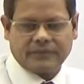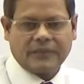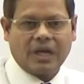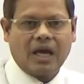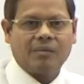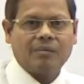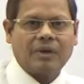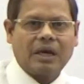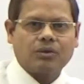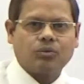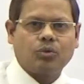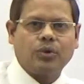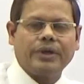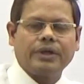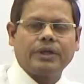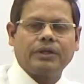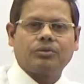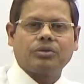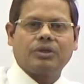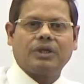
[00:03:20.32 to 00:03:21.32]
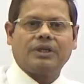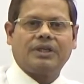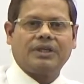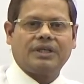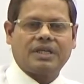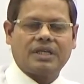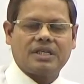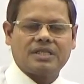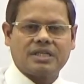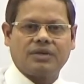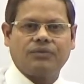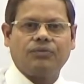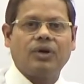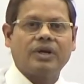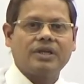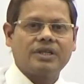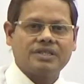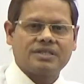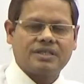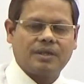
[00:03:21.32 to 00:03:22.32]
I am not going into the details of
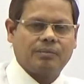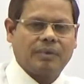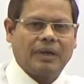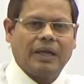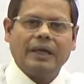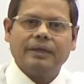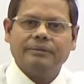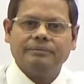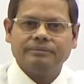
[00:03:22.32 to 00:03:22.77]
what is supply,